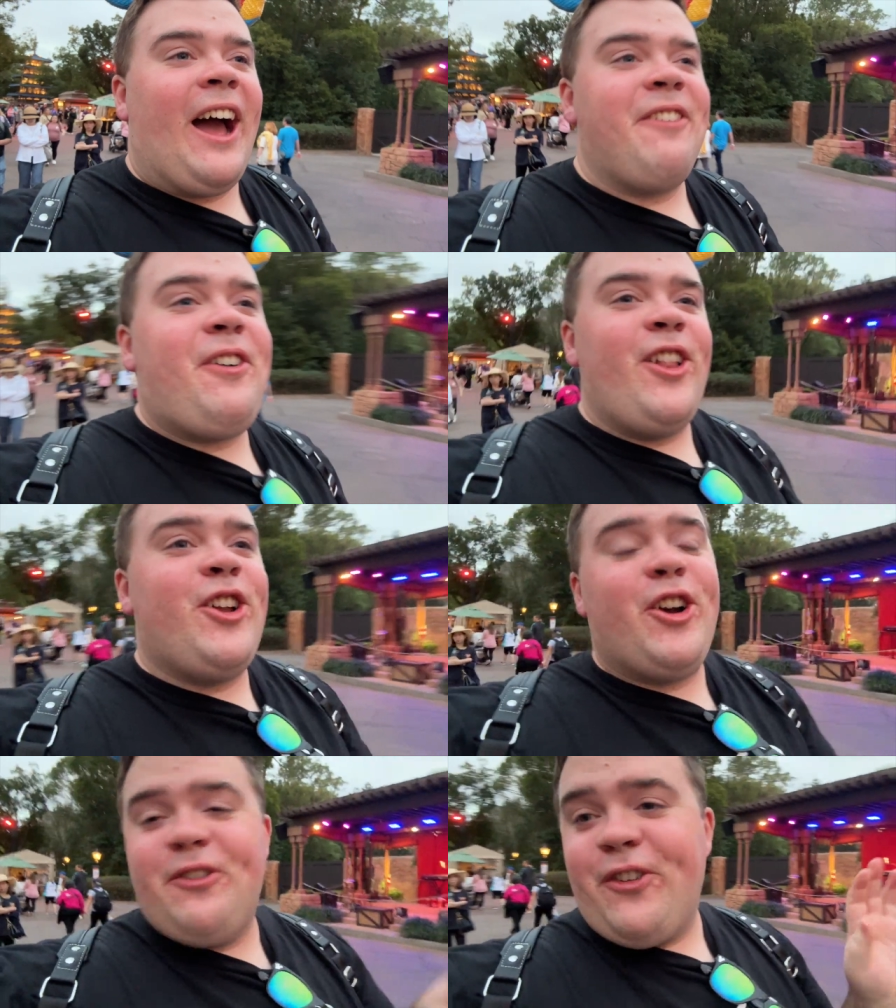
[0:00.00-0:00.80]
followed
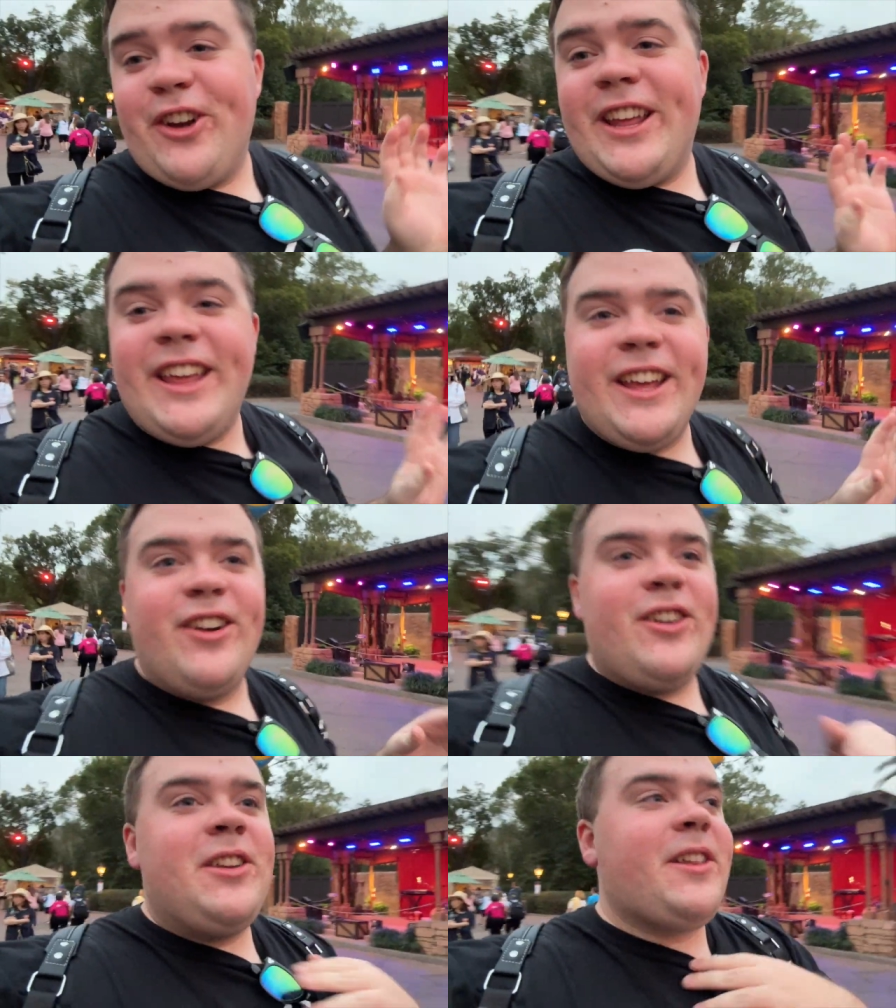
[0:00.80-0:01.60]
her for
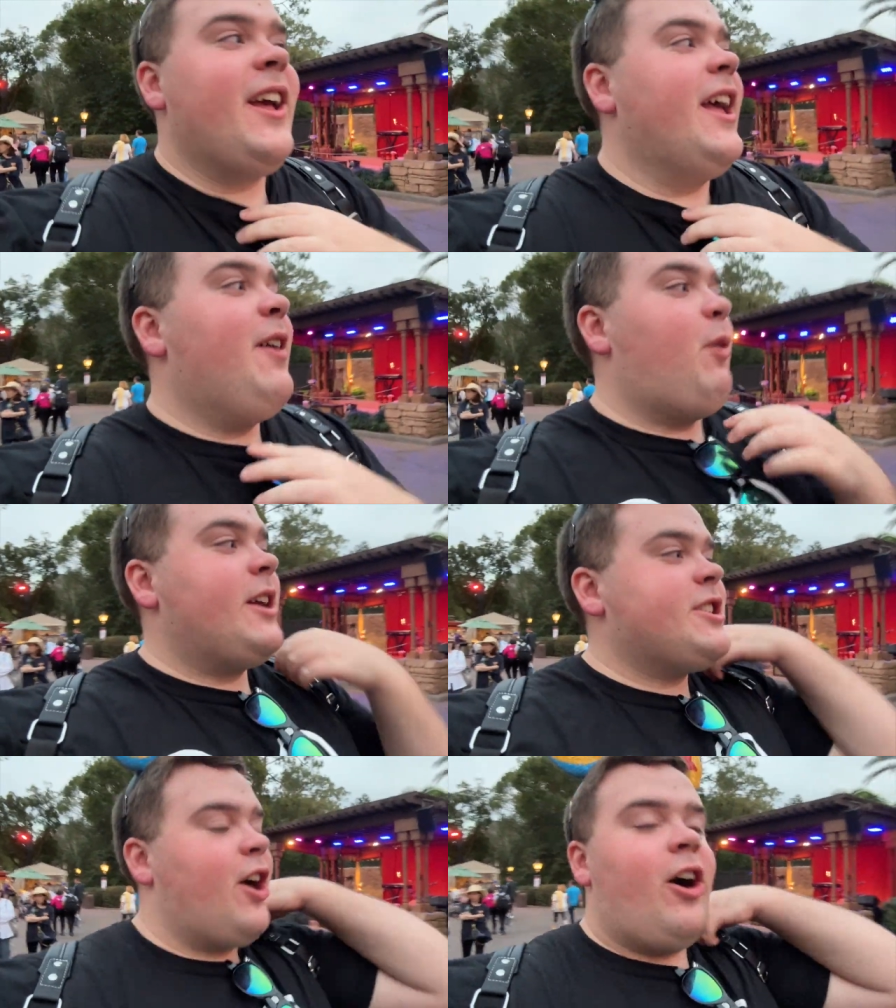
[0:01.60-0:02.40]
years,
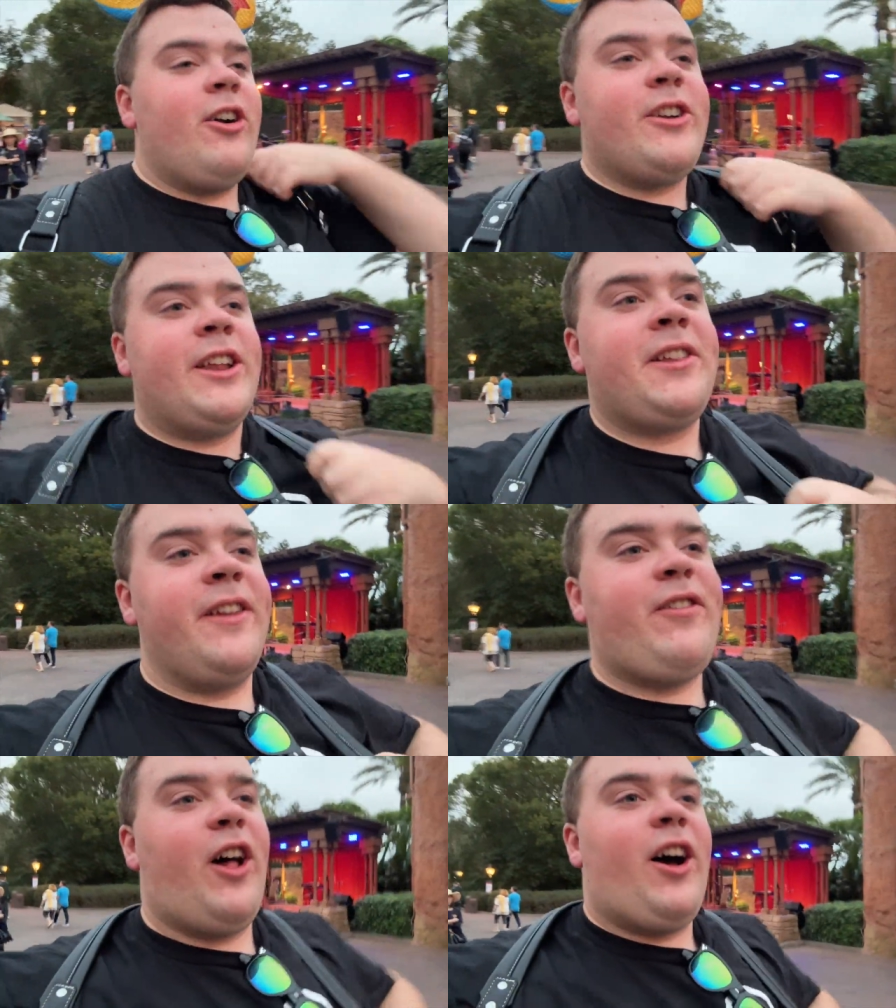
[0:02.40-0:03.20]
watching all her Disney
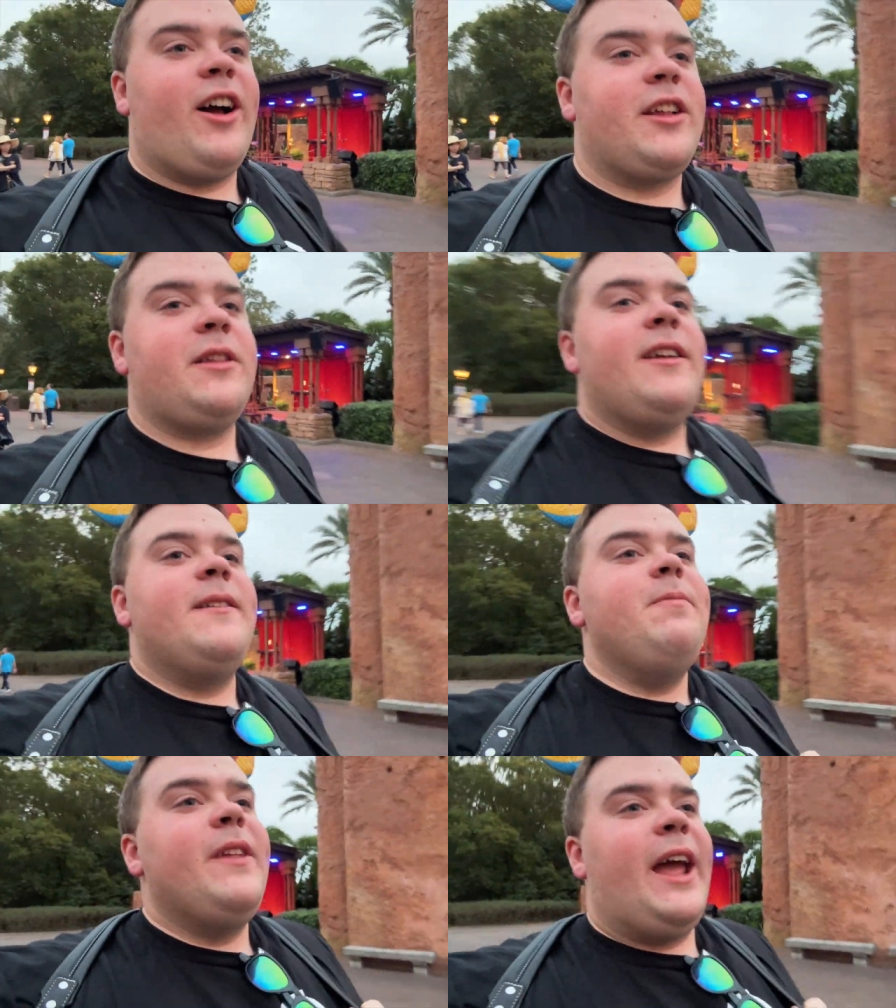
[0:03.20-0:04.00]
vlogs,
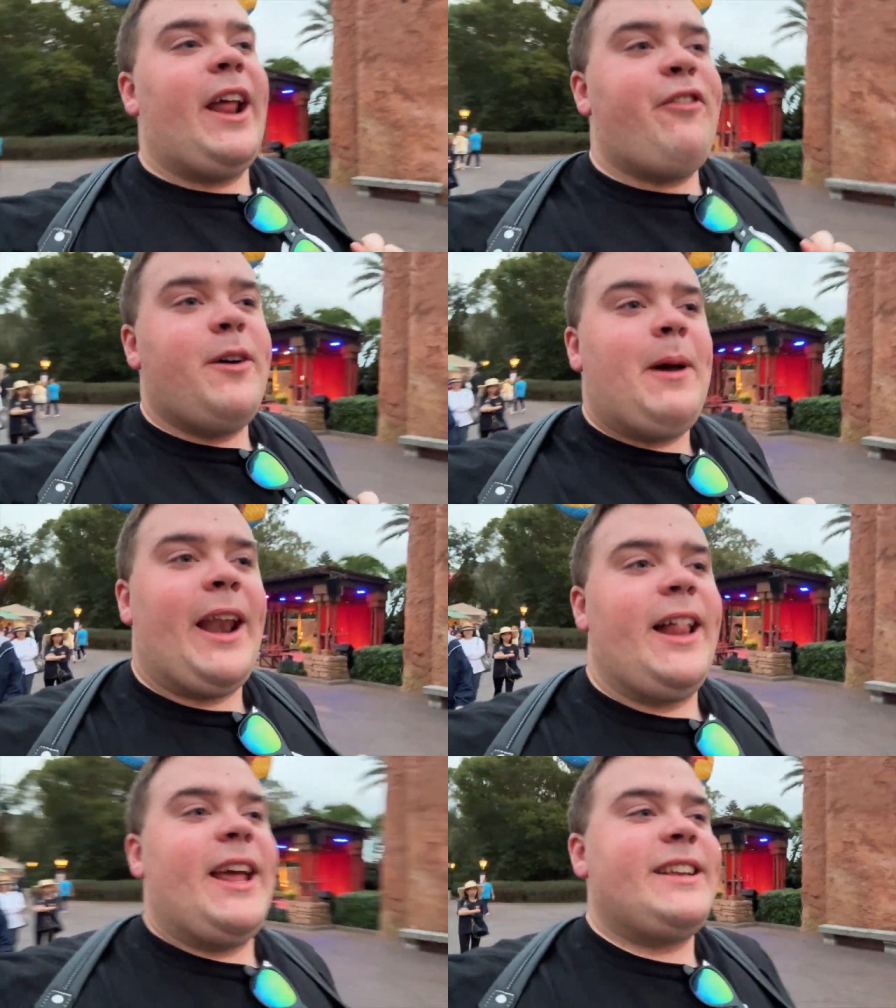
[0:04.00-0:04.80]
and I feel bad.
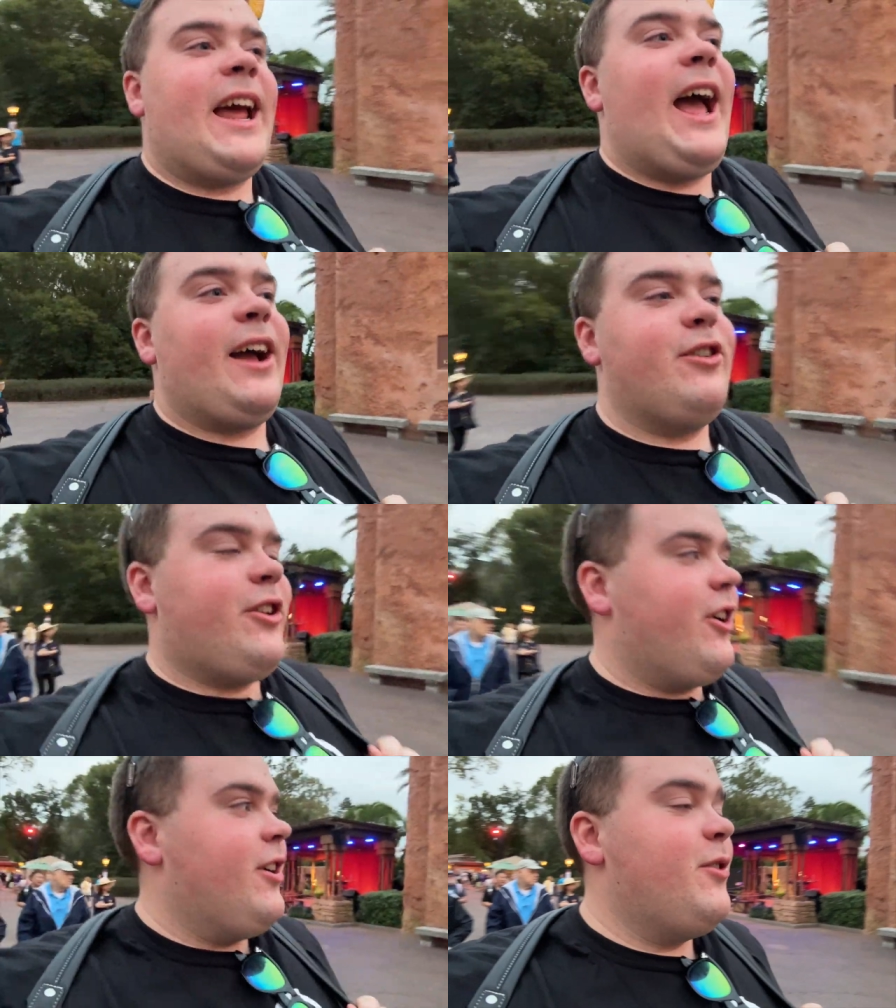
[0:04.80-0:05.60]
I like tackled
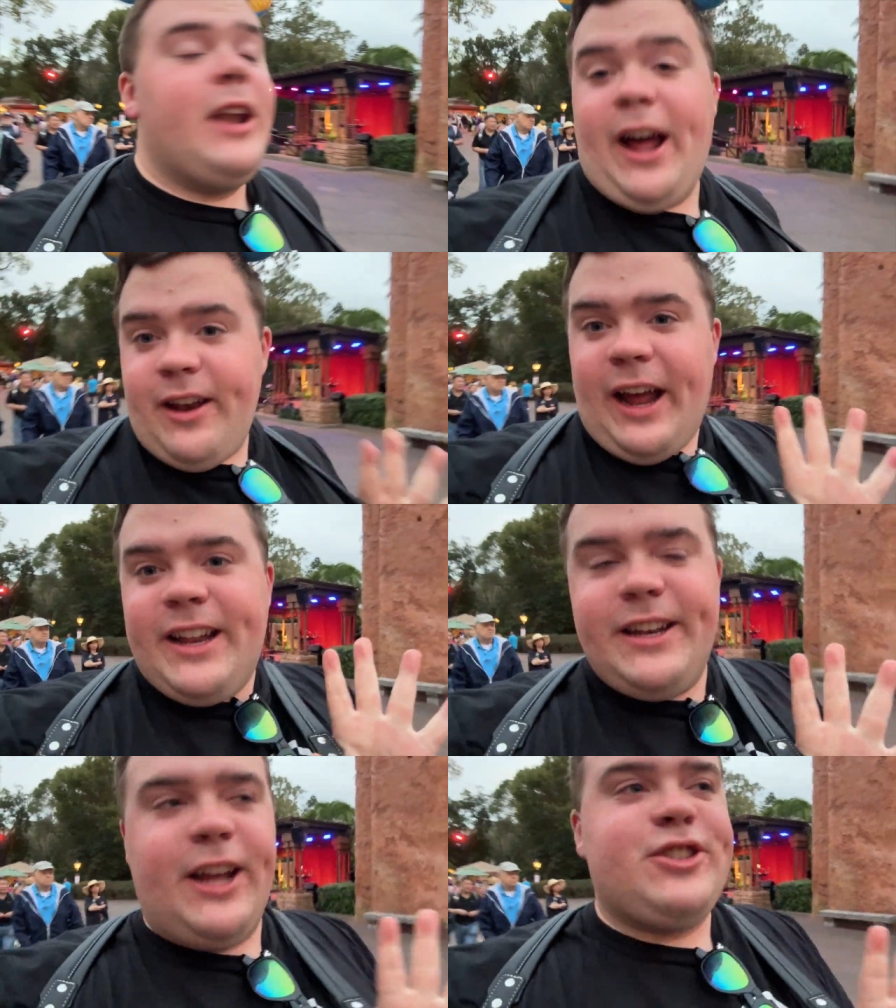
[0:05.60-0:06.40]
her. Not, I
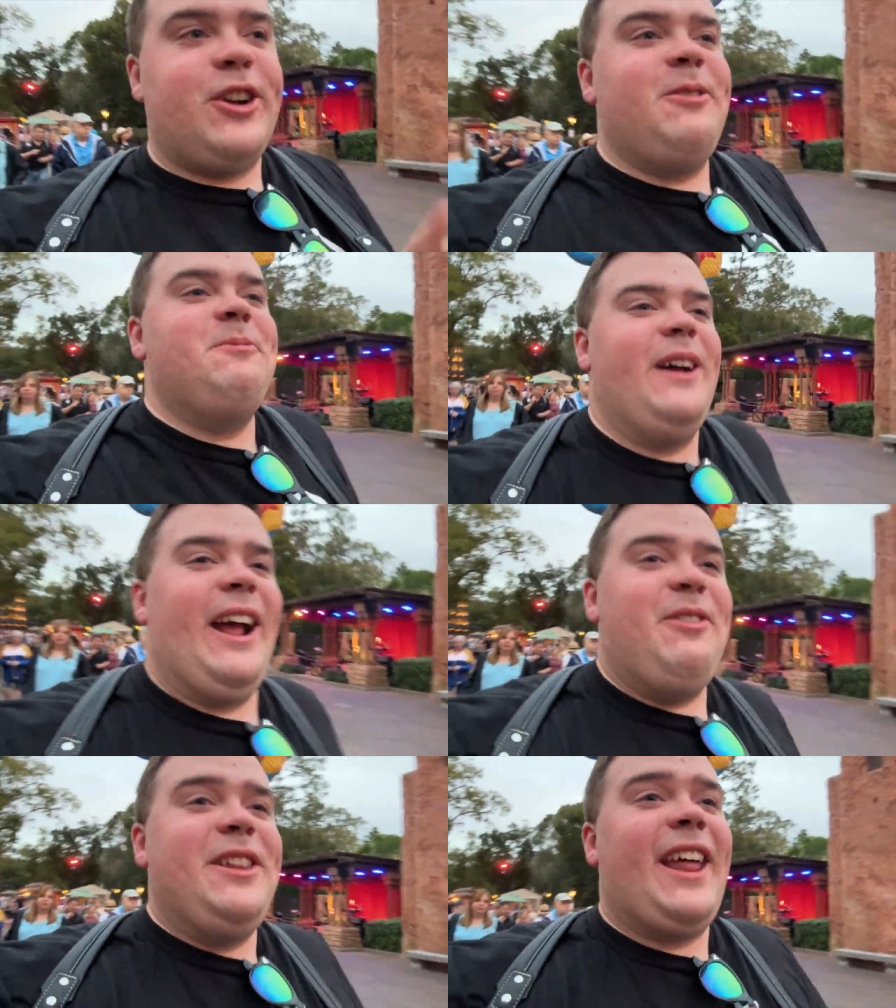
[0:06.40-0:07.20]
didn't touch her, but I
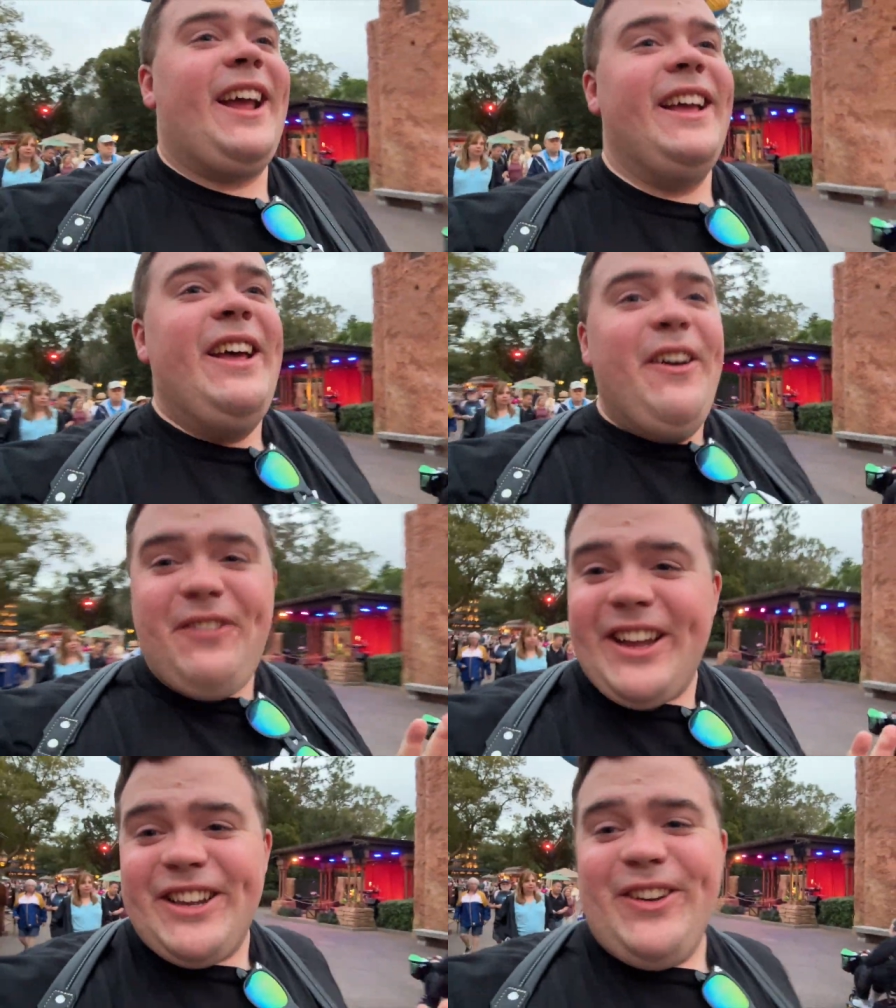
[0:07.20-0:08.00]
was like,
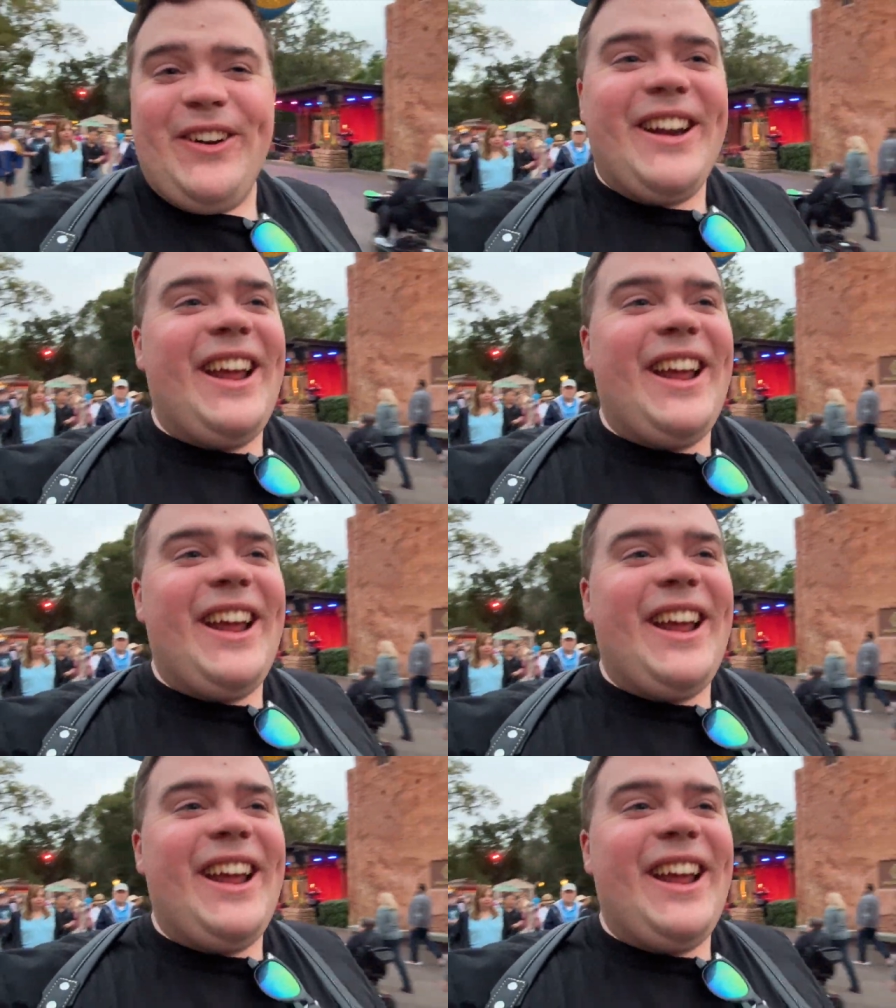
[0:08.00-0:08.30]
Victoria!